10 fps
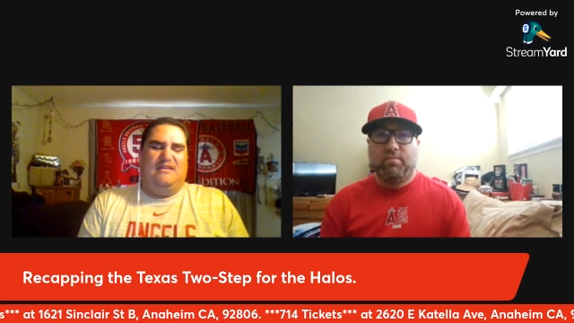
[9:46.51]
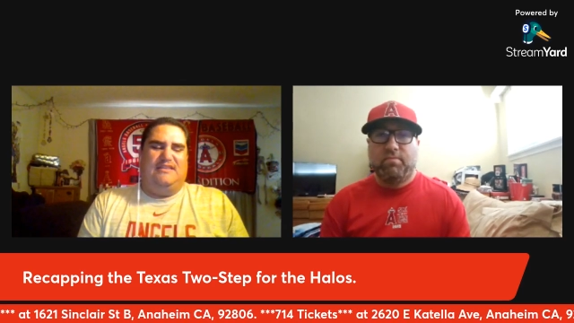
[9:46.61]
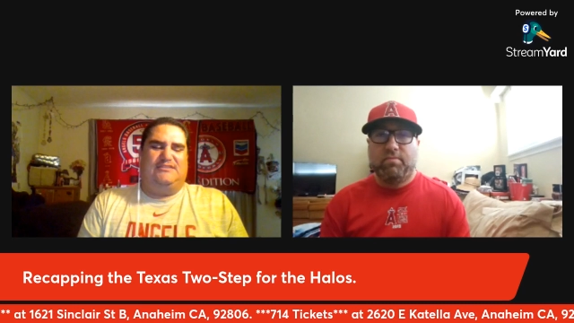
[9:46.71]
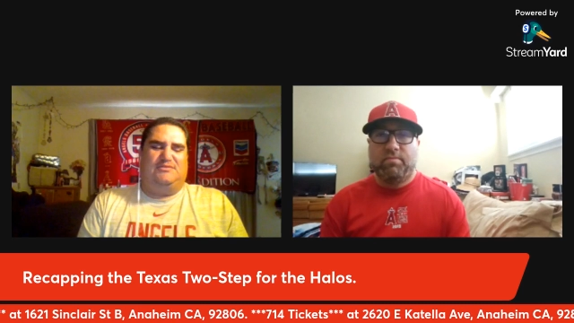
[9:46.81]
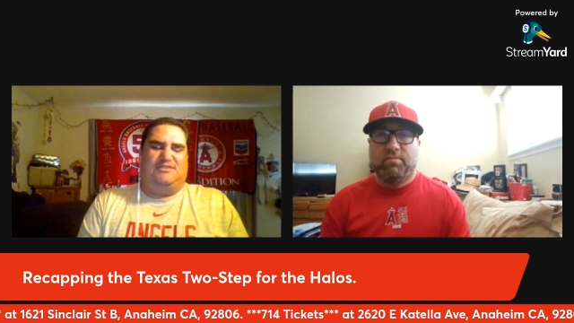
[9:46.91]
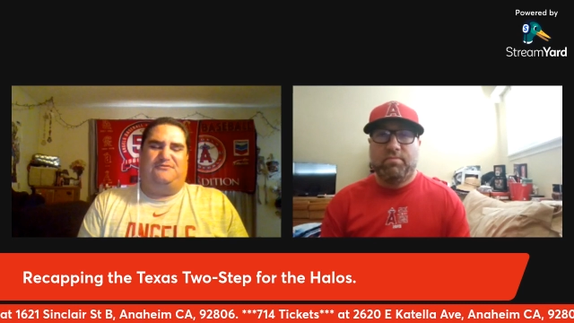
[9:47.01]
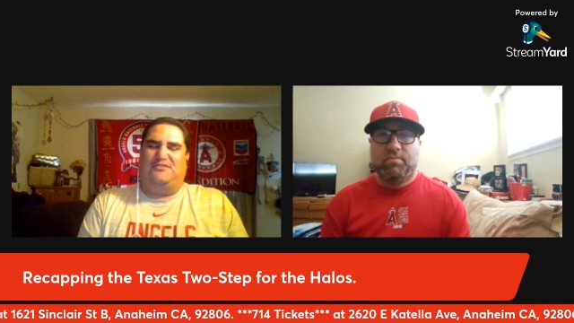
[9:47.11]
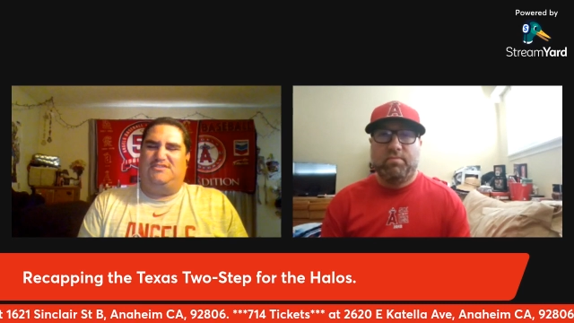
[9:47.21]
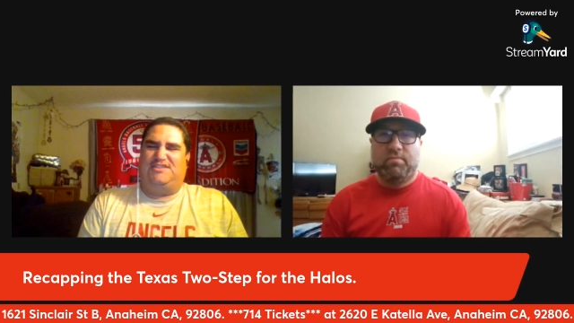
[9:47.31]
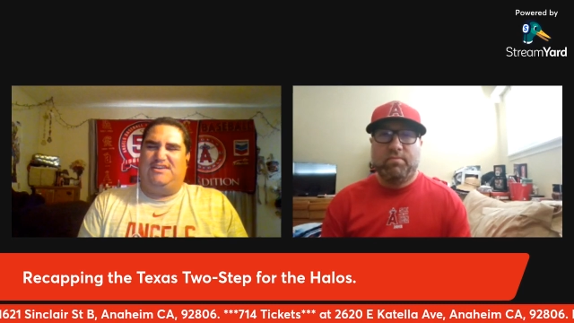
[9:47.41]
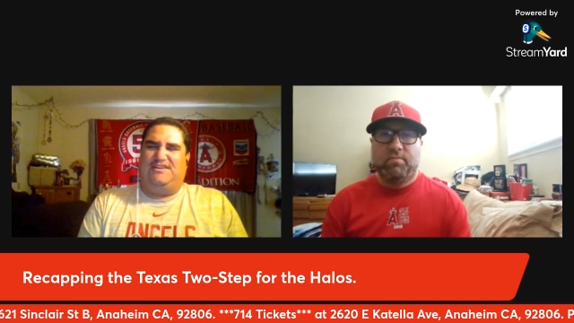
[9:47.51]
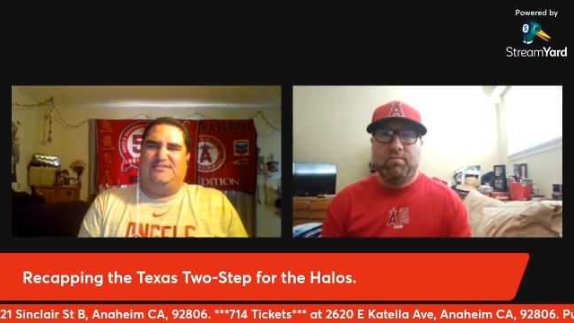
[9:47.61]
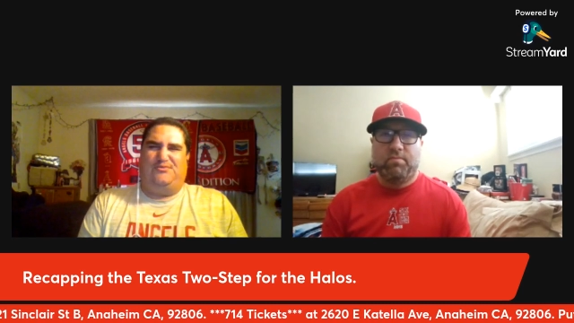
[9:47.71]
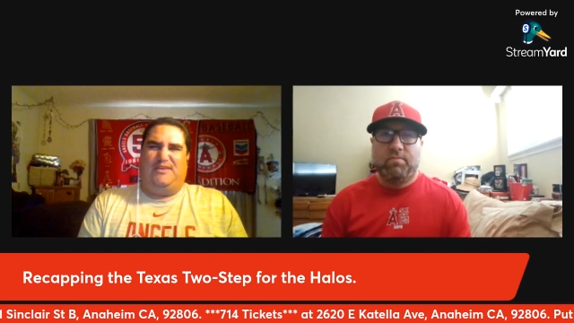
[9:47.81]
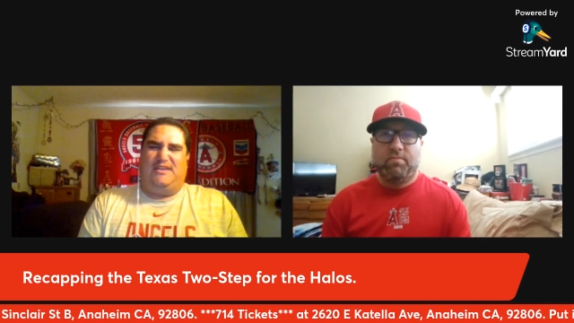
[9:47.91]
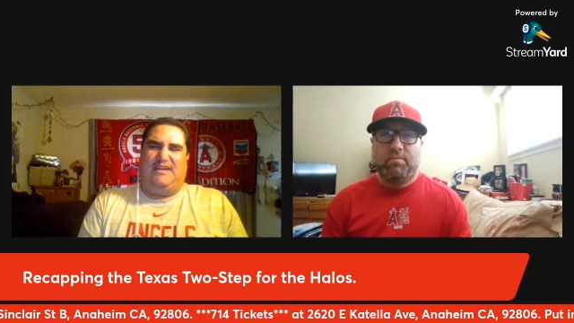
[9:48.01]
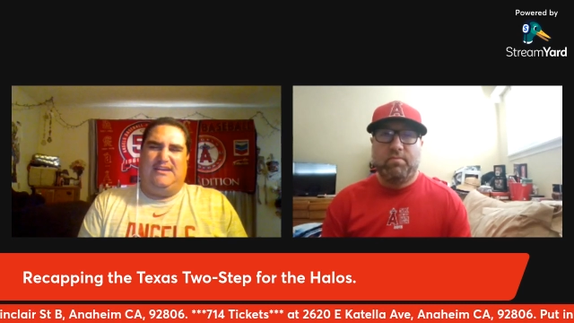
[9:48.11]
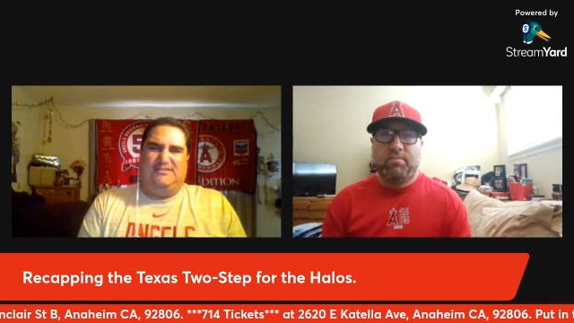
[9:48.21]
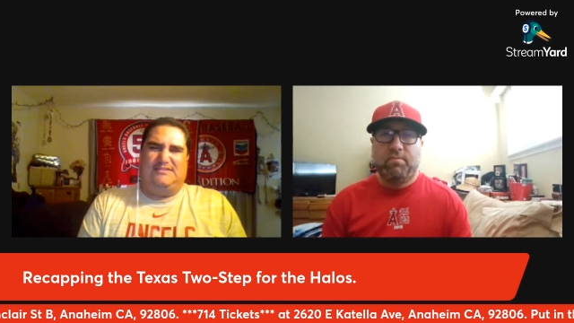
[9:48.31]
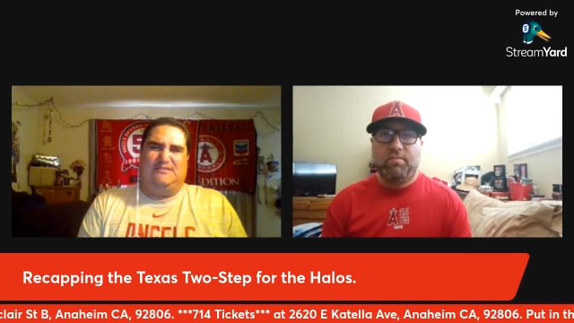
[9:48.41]
Speaker 1: this was the first series win in
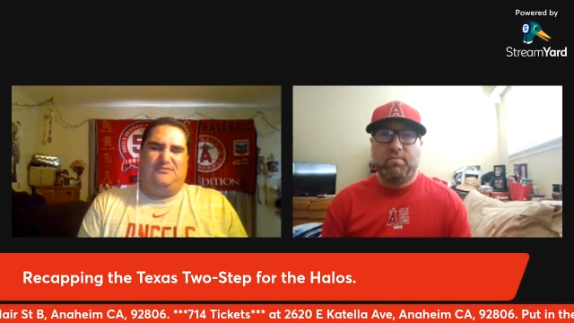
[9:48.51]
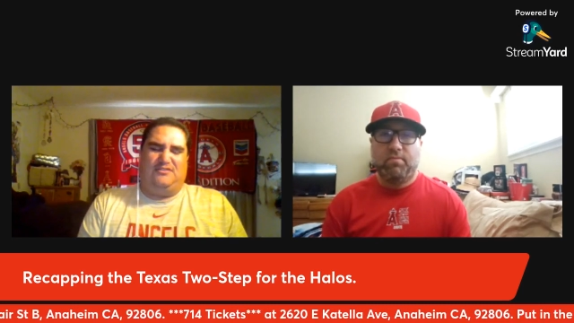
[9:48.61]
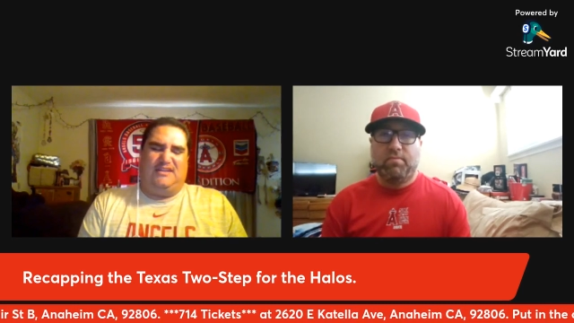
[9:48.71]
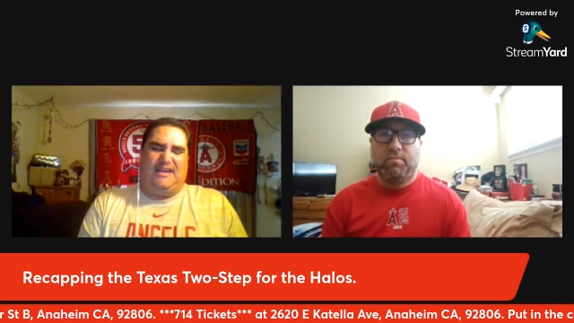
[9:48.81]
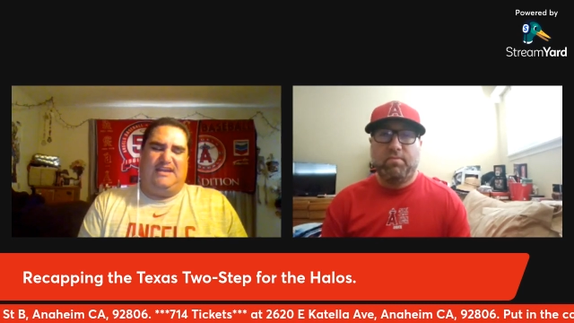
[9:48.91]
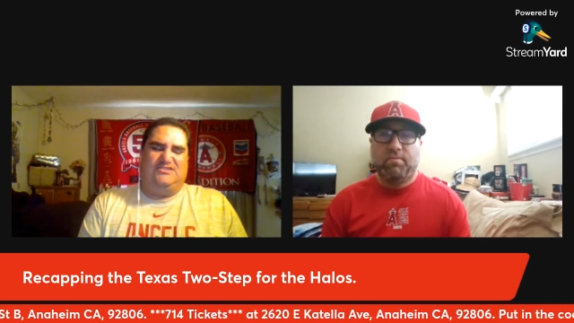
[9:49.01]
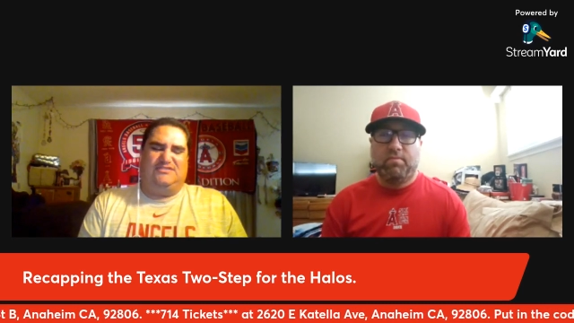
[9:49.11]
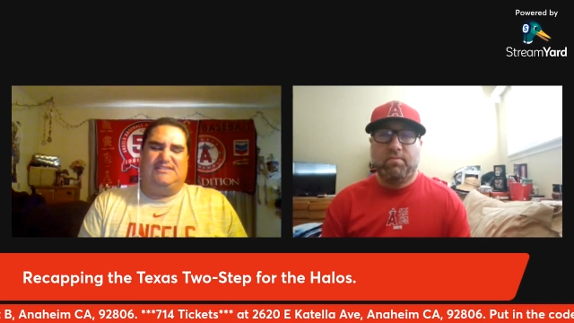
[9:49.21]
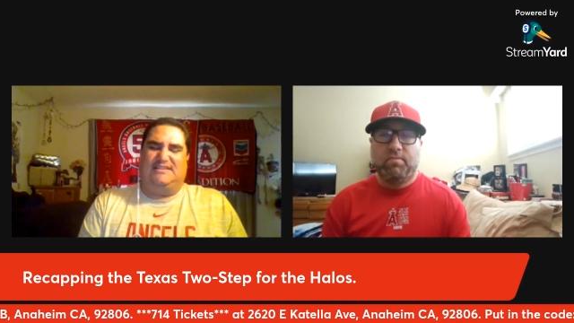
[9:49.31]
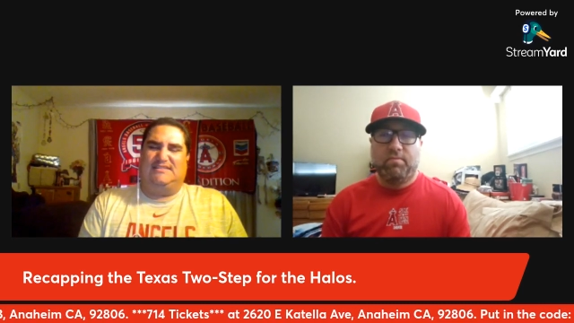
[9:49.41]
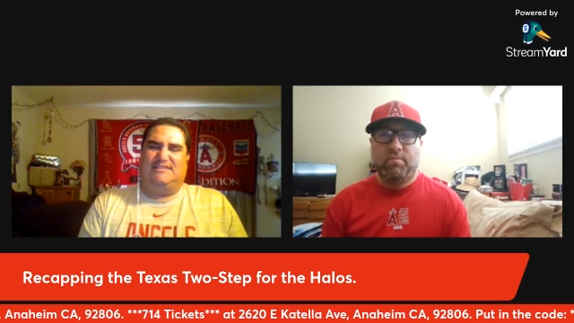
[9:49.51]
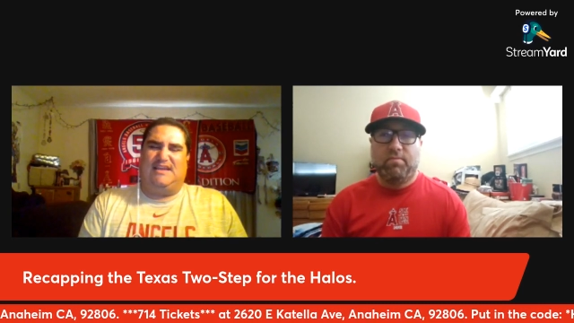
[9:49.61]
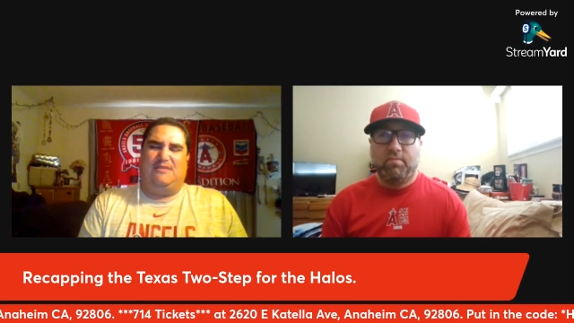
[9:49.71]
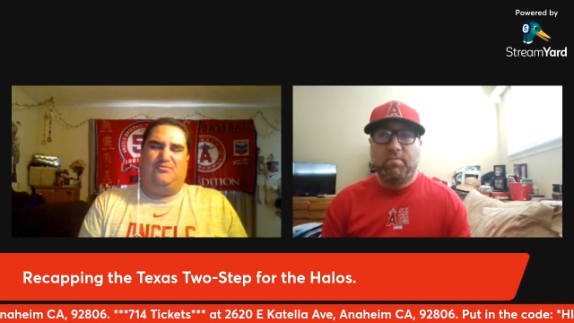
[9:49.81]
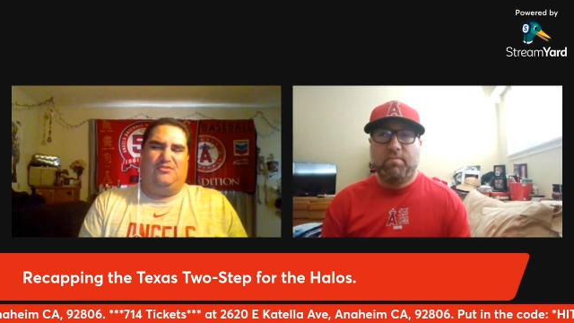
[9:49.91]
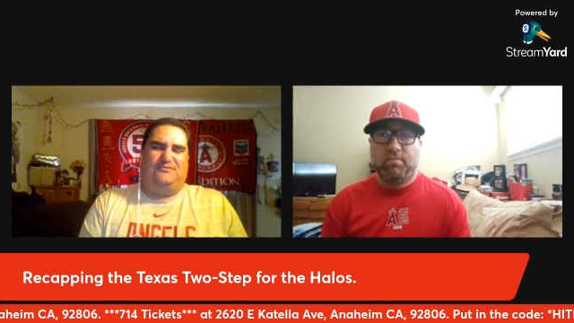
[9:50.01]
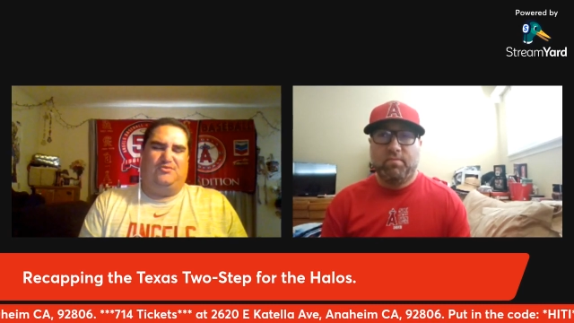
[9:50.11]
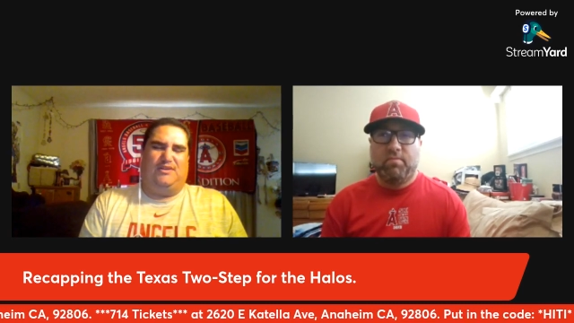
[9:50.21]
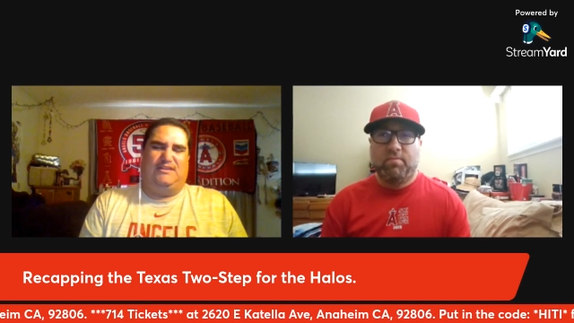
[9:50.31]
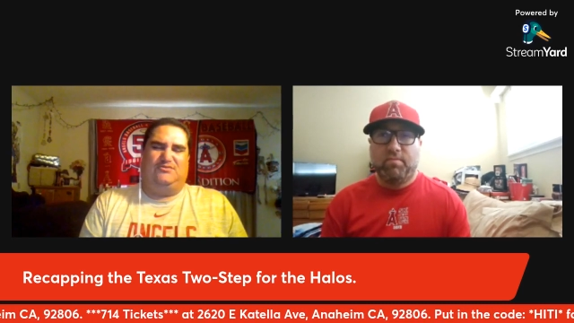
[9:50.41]
Houston for the Angels since April of
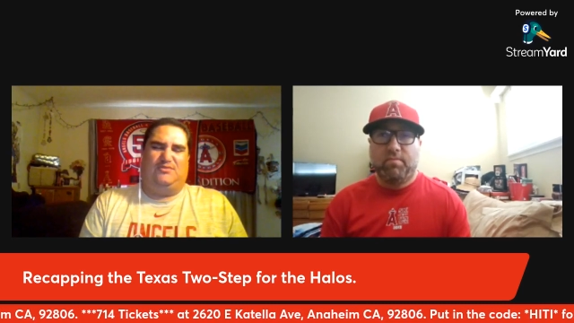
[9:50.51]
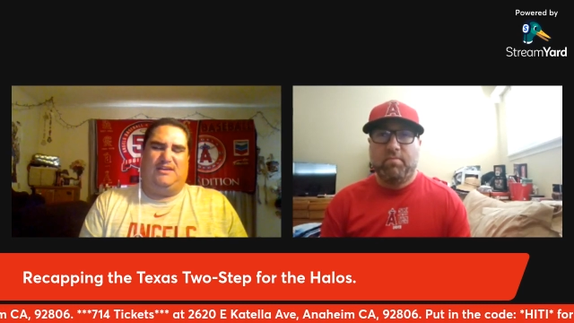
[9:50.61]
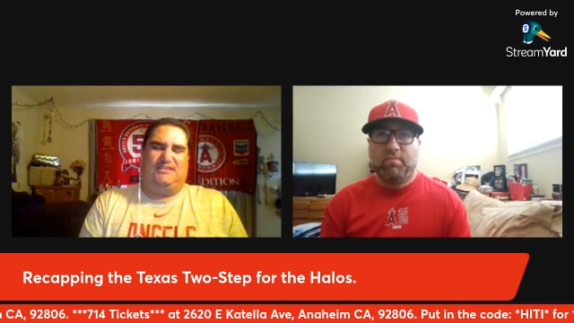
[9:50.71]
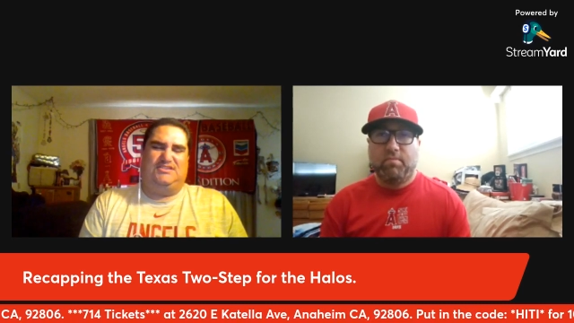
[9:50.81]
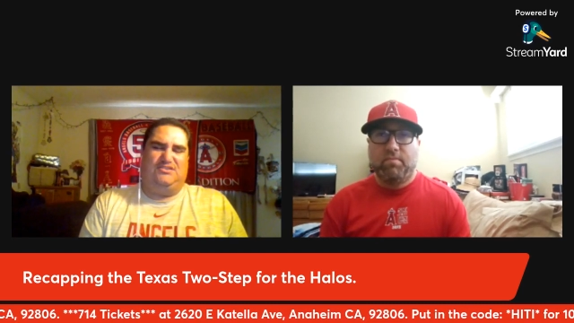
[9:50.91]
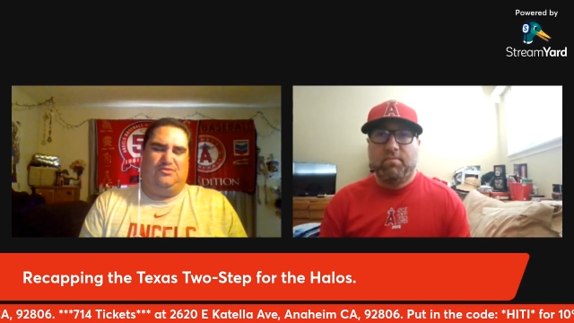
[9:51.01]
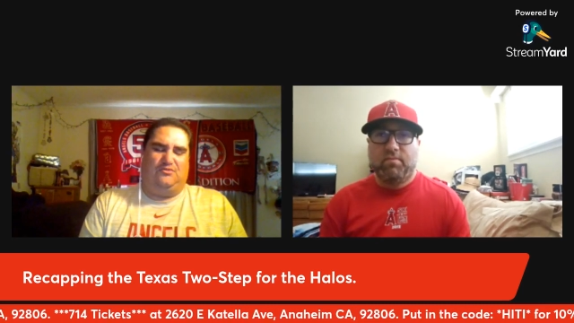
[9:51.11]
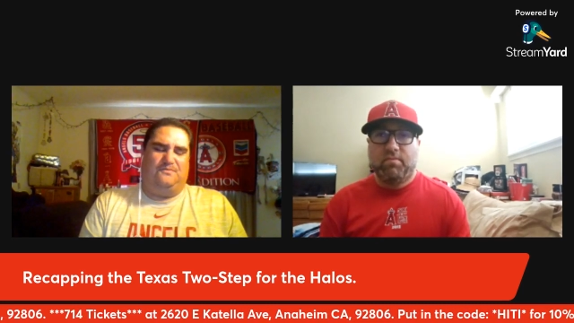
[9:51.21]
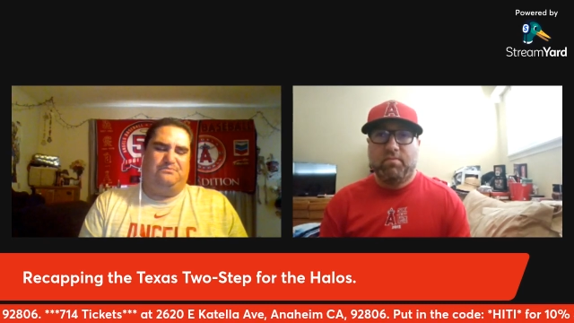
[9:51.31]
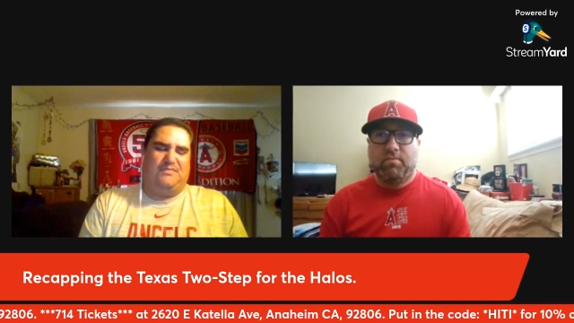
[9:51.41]
2022.